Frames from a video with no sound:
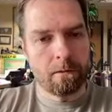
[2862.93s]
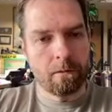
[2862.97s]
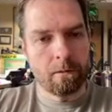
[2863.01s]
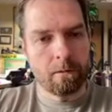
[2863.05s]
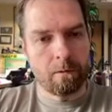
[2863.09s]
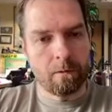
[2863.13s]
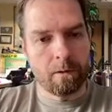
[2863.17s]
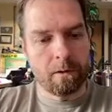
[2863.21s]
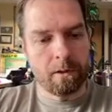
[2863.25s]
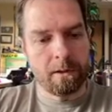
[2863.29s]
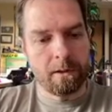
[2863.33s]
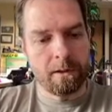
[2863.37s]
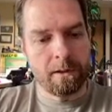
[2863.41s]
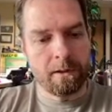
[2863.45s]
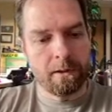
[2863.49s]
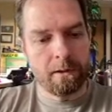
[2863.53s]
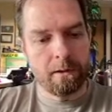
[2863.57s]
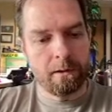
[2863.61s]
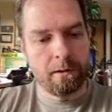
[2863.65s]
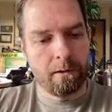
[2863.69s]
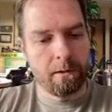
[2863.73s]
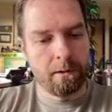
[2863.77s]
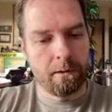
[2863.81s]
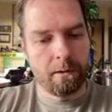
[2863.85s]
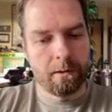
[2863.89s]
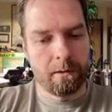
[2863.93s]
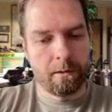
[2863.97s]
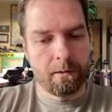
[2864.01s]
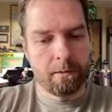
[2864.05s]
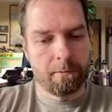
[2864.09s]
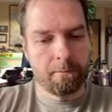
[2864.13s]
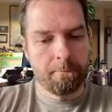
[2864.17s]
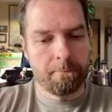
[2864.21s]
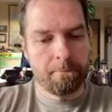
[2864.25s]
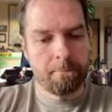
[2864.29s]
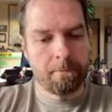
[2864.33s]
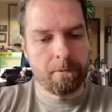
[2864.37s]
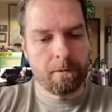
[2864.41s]
We're gonna
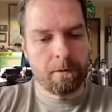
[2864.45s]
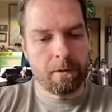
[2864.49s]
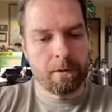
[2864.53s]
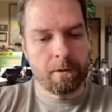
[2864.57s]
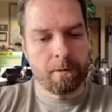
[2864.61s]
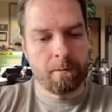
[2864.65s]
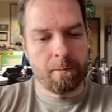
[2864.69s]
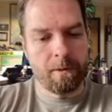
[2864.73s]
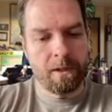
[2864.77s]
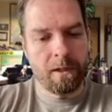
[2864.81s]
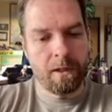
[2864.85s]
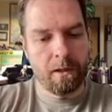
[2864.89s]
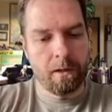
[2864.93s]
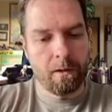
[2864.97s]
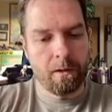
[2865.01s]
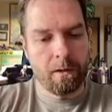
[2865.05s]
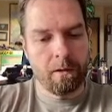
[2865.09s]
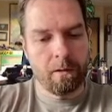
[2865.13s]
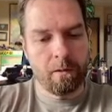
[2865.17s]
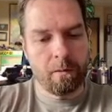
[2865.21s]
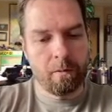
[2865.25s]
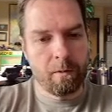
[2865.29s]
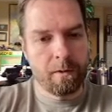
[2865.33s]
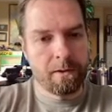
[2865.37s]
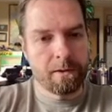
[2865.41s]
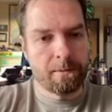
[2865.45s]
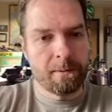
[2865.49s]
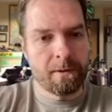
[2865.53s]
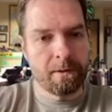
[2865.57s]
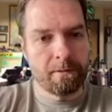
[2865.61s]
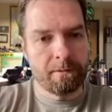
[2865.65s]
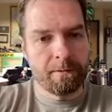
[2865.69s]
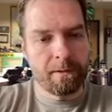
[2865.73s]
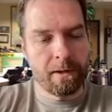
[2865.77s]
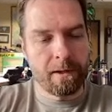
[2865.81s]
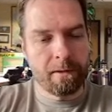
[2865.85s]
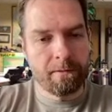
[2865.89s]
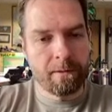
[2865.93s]
come here. We spent
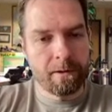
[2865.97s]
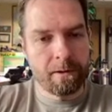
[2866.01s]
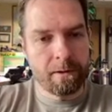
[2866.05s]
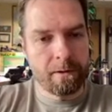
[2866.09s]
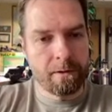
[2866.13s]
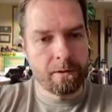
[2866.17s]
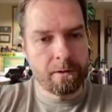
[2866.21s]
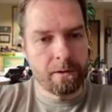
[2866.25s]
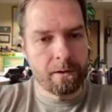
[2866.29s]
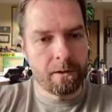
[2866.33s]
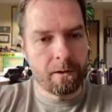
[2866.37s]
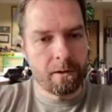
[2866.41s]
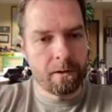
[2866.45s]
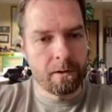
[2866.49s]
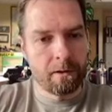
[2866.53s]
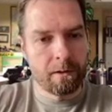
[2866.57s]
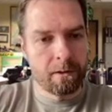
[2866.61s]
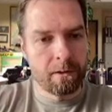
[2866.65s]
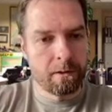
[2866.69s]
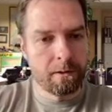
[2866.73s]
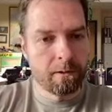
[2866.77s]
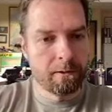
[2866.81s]
500 on